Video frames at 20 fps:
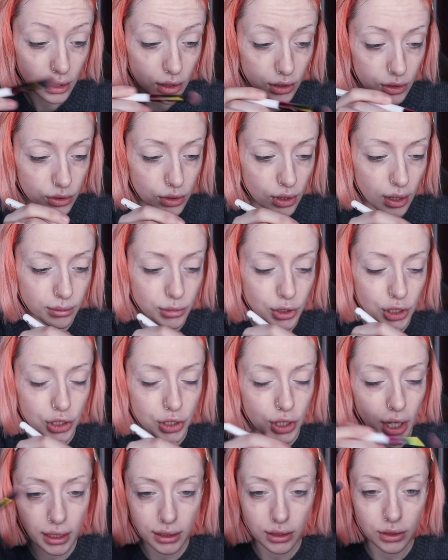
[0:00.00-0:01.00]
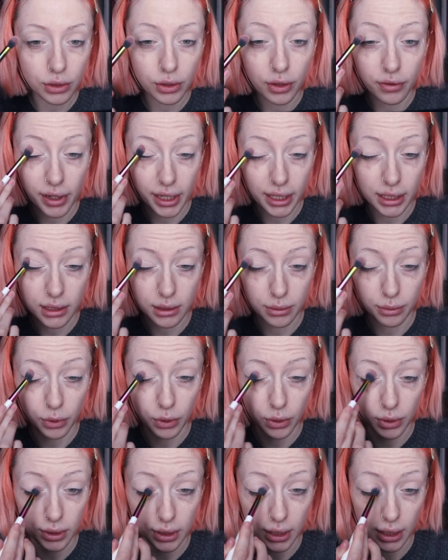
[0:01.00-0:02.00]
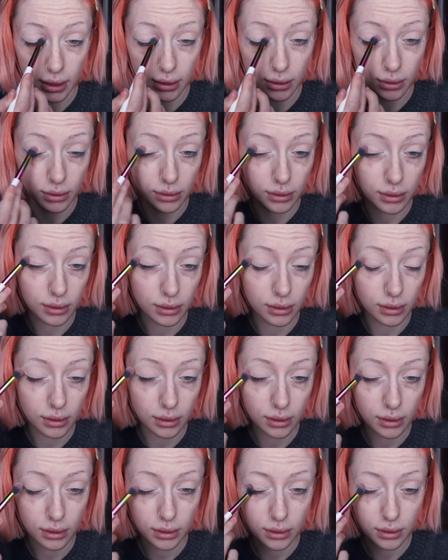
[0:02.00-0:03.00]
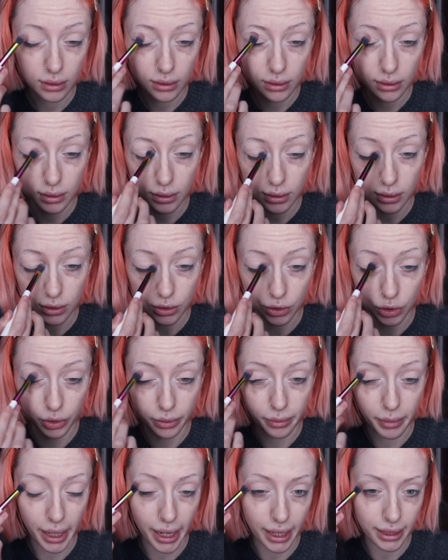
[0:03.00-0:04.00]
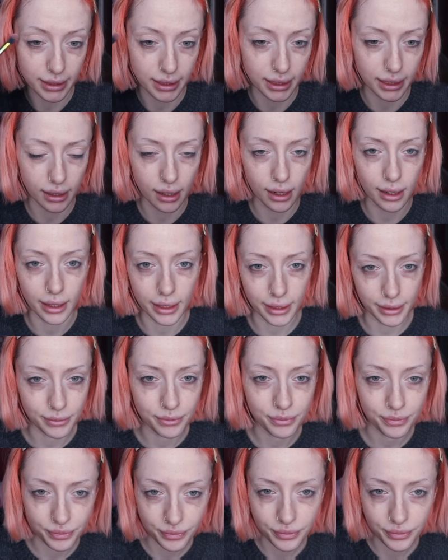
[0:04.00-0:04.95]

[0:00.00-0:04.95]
So I'm just trying to do a very smoked out, dramatic eye.